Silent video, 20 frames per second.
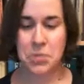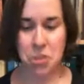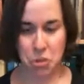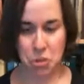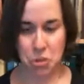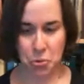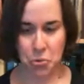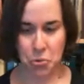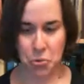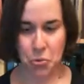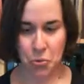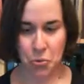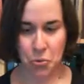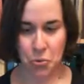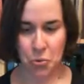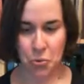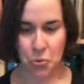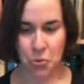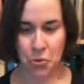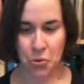
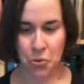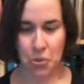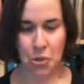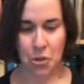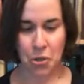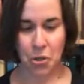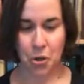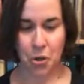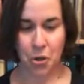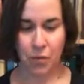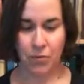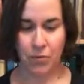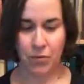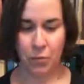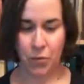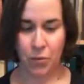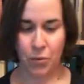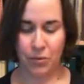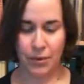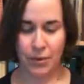to over
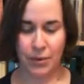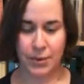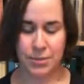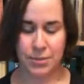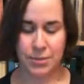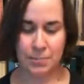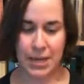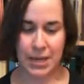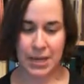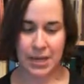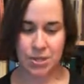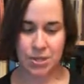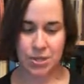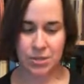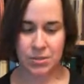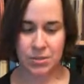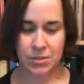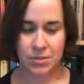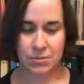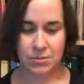1,000
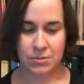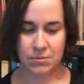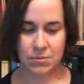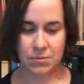pages.